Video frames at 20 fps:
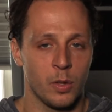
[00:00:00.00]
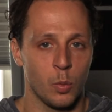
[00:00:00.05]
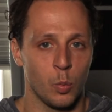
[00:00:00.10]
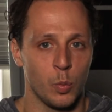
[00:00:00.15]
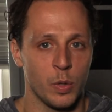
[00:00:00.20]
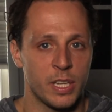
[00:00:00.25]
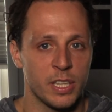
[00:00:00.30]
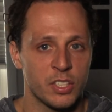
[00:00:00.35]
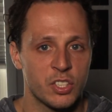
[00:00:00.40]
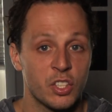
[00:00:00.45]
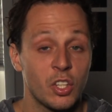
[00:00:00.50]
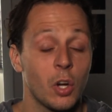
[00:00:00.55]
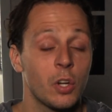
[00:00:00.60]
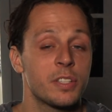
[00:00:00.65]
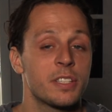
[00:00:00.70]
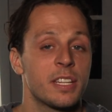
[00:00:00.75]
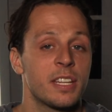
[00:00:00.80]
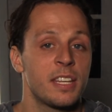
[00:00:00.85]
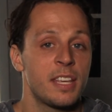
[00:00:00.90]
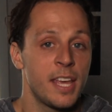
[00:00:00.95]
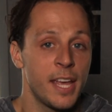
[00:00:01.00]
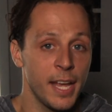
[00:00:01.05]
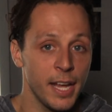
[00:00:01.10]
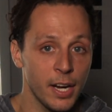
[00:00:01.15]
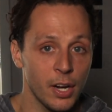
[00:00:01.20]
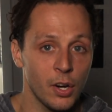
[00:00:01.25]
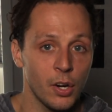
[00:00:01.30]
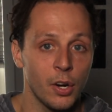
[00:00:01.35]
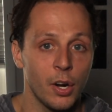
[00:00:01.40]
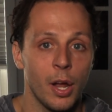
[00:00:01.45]
We can start to
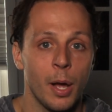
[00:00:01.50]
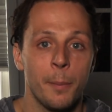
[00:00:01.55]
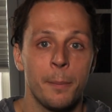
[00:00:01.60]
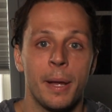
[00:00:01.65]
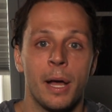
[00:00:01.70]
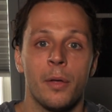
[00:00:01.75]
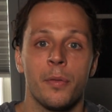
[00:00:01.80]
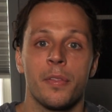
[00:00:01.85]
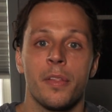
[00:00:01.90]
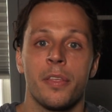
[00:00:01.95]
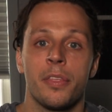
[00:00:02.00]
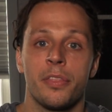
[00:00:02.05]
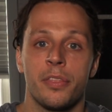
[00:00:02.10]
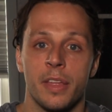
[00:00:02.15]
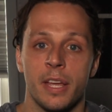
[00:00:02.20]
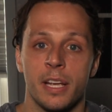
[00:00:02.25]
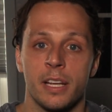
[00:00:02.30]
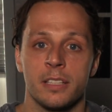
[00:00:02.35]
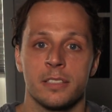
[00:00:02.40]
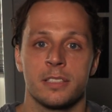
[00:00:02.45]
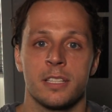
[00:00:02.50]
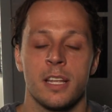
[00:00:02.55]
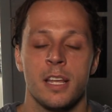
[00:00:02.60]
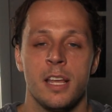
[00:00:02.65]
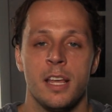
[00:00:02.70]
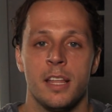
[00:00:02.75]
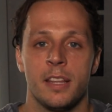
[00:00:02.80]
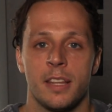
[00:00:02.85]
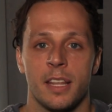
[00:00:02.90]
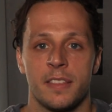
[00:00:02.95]
care about the things
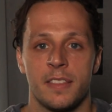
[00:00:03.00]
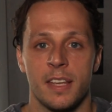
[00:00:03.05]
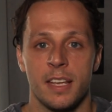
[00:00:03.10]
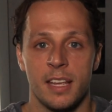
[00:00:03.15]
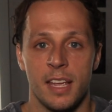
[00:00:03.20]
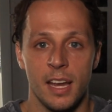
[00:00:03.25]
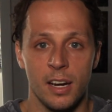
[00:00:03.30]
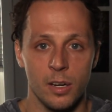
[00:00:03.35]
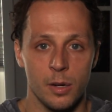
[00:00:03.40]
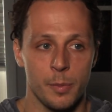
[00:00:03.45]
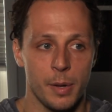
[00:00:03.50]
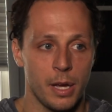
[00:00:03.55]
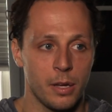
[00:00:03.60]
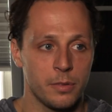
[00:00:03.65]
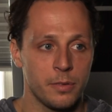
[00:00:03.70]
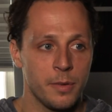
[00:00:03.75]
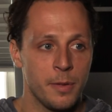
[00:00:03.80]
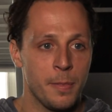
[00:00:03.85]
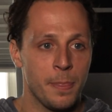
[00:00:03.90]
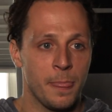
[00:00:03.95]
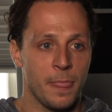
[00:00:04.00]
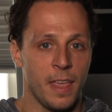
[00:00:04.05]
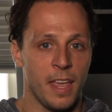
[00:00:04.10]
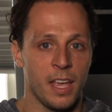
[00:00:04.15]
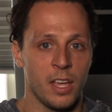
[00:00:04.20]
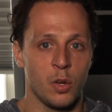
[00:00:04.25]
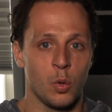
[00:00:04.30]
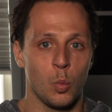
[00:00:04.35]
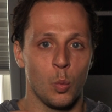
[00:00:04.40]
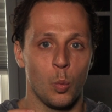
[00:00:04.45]
that they care about.
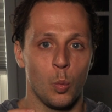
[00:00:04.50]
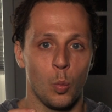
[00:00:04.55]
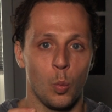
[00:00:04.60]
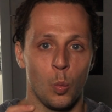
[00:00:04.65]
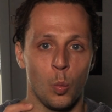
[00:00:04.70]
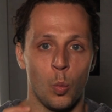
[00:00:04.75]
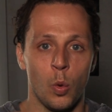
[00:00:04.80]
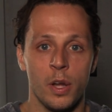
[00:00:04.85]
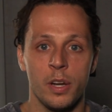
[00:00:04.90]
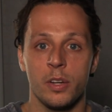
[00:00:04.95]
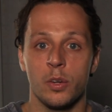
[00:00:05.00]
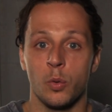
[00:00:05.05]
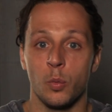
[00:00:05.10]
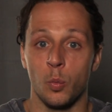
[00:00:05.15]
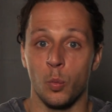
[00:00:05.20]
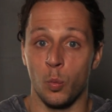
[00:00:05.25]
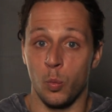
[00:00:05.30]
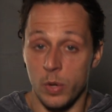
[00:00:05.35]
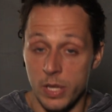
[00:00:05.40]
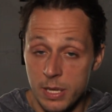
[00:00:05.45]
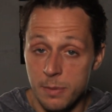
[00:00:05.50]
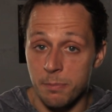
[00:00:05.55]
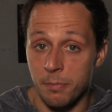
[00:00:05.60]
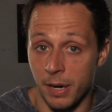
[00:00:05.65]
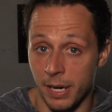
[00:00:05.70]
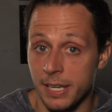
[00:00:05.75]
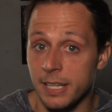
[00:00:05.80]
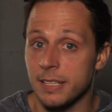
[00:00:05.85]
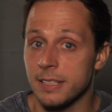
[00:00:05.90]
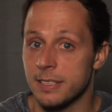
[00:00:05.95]
And what we
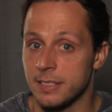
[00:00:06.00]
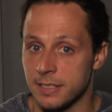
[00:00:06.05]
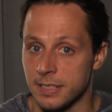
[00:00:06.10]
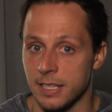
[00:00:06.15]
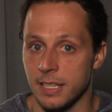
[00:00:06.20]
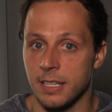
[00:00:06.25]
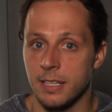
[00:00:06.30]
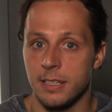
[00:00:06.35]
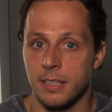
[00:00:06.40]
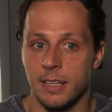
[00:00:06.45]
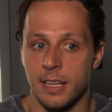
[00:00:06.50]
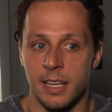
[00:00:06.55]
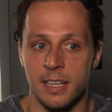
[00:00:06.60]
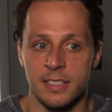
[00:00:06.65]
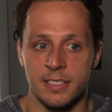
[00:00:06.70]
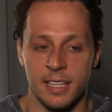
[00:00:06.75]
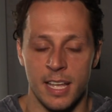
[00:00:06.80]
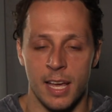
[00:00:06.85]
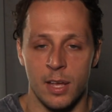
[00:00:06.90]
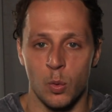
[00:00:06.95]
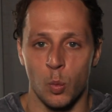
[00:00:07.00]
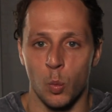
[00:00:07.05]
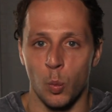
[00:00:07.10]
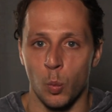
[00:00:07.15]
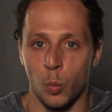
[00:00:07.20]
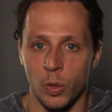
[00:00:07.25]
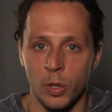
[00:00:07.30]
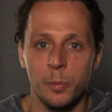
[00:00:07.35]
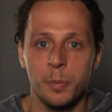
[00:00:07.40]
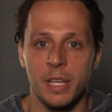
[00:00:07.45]
might see is that
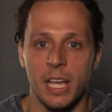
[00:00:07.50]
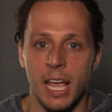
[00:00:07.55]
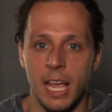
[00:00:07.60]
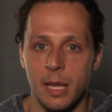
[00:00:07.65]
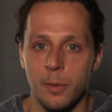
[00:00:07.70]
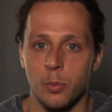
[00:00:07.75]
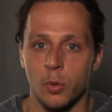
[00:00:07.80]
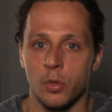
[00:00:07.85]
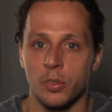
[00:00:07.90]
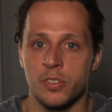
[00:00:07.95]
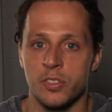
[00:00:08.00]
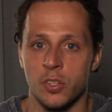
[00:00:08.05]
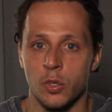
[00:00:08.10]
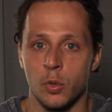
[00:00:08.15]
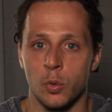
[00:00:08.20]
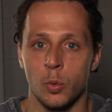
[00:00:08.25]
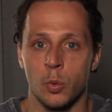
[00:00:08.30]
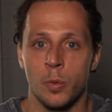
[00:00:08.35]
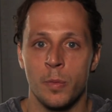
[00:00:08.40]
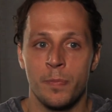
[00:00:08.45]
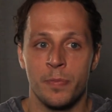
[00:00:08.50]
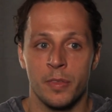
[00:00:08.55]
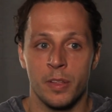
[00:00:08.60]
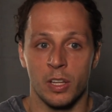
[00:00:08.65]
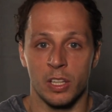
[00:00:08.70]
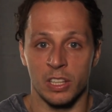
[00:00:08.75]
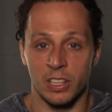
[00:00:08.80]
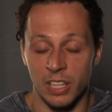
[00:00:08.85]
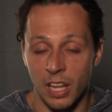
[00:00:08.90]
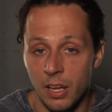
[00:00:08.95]
we'll be able to
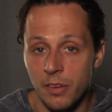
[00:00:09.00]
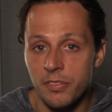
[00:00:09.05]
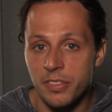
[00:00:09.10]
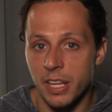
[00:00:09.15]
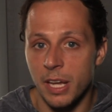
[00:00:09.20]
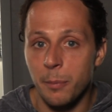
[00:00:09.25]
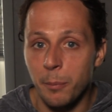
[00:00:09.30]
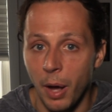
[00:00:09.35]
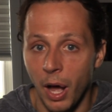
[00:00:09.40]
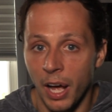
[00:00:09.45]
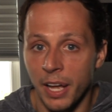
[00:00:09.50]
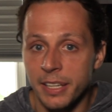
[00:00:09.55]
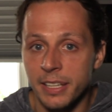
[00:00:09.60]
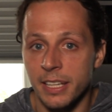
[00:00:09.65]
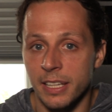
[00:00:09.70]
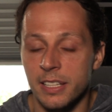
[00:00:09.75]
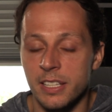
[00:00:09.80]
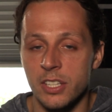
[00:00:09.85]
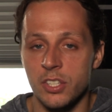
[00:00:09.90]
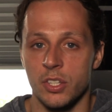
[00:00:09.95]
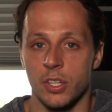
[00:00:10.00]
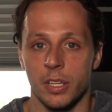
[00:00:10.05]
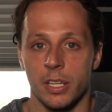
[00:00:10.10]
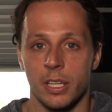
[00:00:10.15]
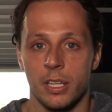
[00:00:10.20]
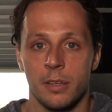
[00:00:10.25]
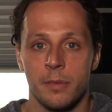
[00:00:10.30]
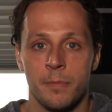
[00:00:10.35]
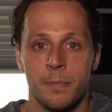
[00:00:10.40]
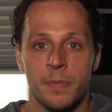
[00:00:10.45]
love them
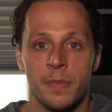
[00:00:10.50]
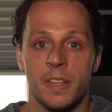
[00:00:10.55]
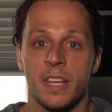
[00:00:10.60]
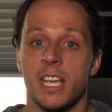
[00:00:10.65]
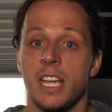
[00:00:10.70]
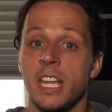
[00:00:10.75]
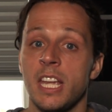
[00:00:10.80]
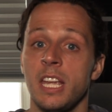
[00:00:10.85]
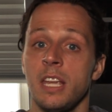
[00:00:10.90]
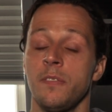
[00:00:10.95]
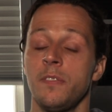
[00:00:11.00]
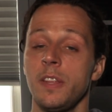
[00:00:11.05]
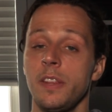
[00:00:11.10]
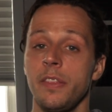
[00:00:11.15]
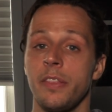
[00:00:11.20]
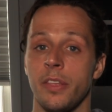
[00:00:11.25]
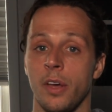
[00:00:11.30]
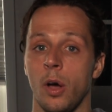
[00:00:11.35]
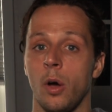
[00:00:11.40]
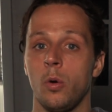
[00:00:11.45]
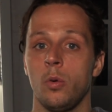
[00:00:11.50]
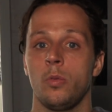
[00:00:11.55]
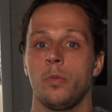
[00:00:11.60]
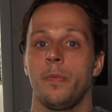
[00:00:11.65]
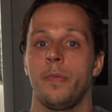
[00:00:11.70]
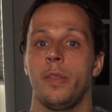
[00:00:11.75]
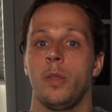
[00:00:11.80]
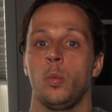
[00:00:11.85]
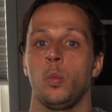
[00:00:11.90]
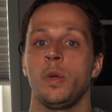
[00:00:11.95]
unconditionally, even though
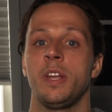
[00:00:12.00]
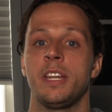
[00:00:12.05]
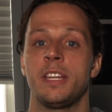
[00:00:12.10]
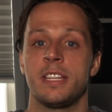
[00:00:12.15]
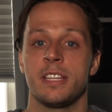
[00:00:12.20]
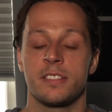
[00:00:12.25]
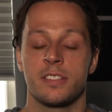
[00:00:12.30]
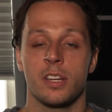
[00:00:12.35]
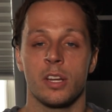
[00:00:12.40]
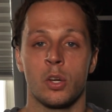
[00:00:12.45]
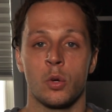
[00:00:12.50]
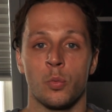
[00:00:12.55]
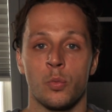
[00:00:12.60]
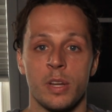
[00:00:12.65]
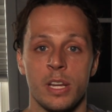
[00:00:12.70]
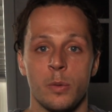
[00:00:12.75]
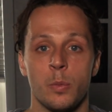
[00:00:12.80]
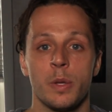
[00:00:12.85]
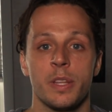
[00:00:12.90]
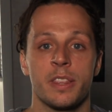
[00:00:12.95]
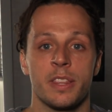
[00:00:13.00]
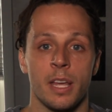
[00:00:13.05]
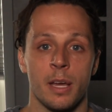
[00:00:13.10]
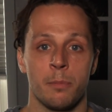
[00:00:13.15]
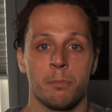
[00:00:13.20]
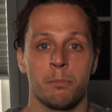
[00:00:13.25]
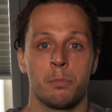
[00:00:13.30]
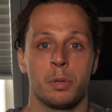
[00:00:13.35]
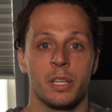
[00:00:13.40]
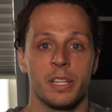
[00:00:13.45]
we disagree with
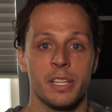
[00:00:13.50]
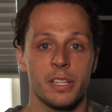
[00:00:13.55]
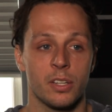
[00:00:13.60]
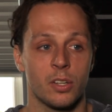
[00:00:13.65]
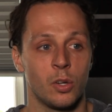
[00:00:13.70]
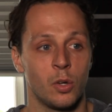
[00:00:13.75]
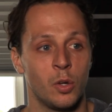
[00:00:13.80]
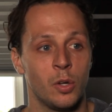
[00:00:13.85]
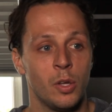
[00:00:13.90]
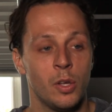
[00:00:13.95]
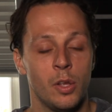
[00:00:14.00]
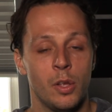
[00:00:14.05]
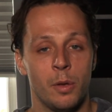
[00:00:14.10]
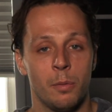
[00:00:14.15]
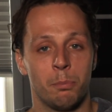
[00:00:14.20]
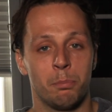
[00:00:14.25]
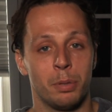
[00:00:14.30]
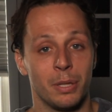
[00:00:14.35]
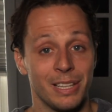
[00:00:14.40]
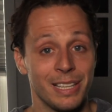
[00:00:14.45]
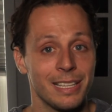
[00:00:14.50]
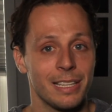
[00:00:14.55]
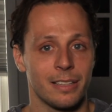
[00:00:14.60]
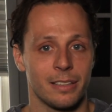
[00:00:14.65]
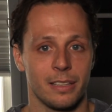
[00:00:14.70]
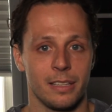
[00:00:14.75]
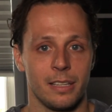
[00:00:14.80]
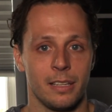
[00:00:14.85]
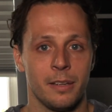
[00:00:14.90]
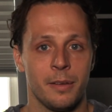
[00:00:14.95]
them
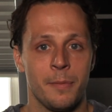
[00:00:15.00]
politically.